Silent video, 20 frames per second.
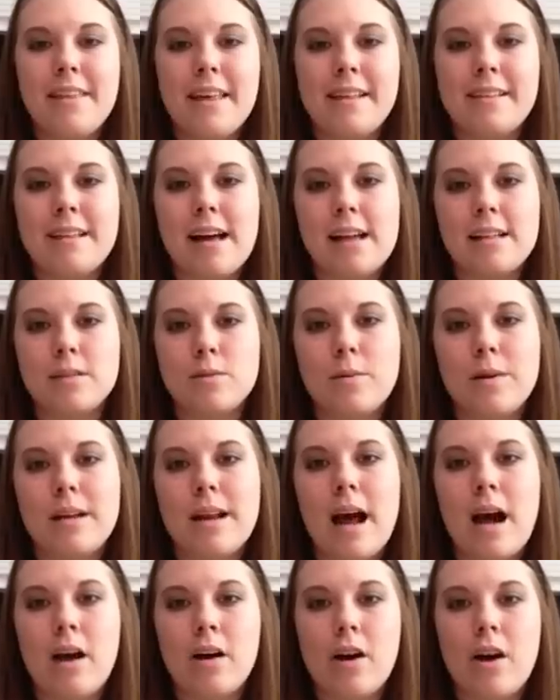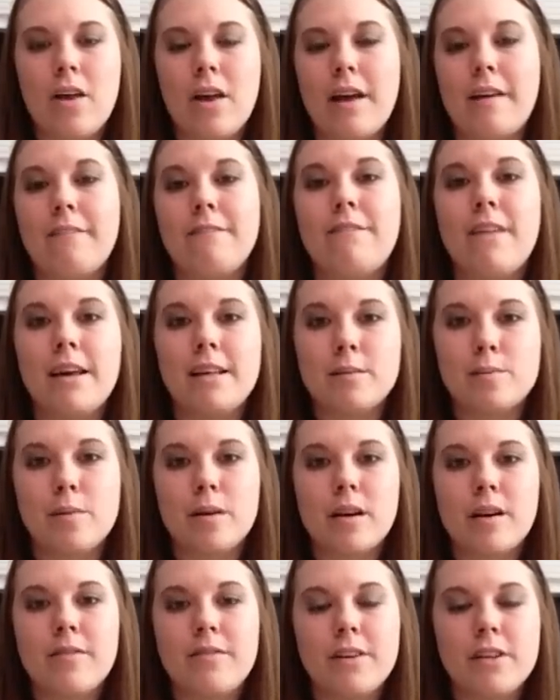think that's when I'll go like
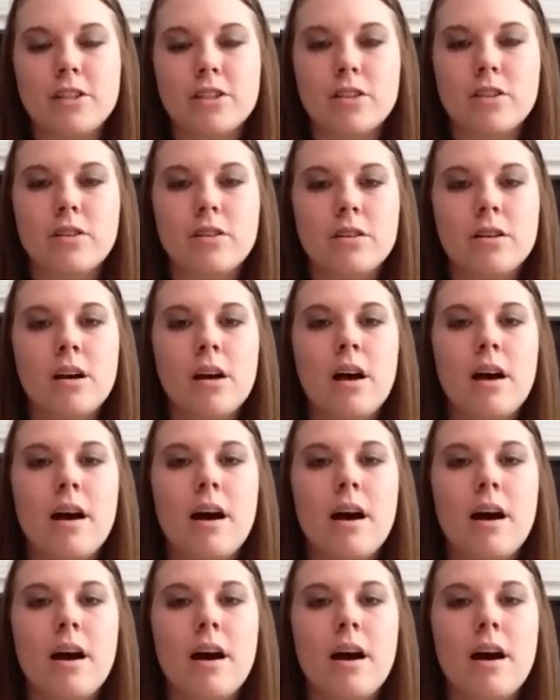Facebook official